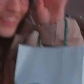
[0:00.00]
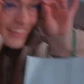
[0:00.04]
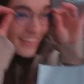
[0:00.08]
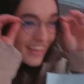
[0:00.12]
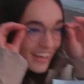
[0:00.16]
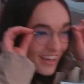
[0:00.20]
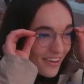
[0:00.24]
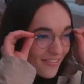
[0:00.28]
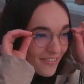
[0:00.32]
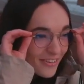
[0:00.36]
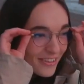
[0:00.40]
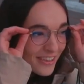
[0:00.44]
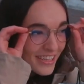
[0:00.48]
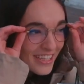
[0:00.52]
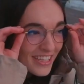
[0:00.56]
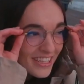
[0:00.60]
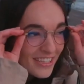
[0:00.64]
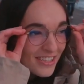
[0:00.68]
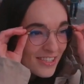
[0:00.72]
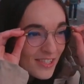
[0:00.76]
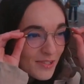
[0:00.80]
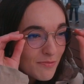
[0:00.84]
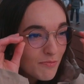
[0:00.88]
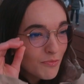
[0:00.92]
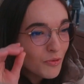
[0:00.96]
Everything
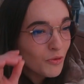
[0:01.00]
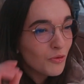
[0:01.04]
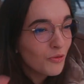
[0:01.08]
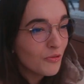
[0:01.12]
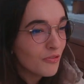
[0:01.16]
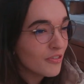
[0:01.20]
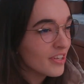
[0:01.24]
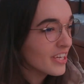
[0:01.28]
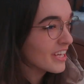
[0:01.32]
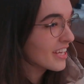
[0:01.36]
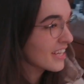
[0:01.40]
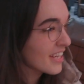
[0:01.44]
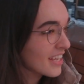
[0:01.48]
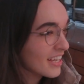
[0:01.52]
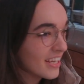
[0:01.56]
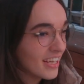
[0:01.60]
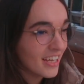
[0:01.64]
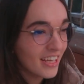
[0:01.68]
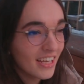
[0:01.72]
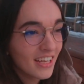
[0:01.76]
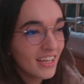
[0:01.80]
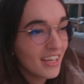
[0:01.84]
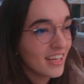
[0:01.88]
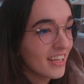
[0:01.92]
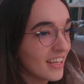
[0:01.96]
is moving
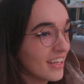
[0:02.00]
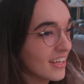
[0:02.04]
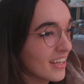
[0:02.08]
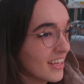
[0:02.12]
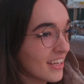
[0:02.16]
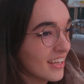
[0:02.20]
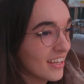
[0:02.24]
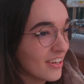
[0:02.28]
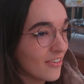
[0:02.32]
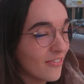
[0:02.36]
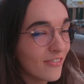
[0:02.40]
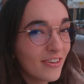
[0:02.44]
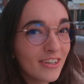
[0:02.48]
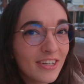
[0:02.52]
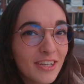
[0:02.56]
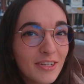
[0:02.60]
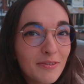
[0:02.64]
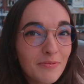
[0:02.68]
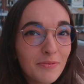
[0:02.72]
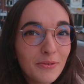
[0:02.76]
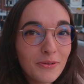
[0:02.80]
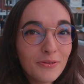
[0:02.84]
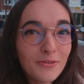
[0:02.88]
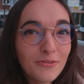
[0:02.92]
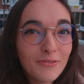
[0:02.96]
when I
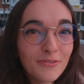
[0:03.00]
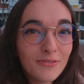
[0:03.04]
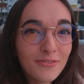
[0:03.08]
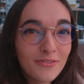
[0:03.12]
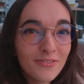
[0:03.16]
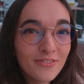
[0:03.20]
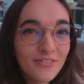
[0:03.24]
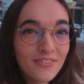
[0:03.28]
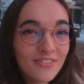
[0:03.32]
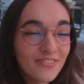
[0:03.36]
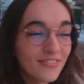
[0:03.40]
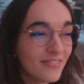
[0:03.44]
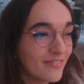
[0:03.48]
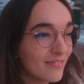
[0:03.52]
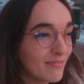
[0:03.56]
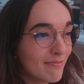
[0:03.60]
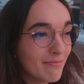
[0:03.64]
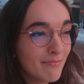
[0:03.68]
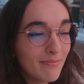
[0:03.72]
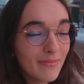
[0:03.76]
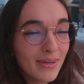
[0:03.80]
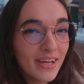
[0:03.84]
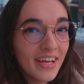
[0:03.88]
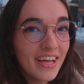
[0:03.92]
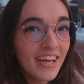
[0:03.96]
move
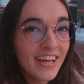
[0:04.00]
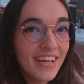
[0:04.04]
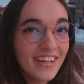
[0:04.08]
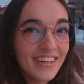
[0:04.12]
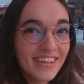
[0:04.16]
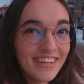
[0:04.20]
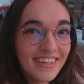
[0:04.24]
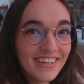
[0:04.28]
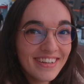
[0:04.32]
my head.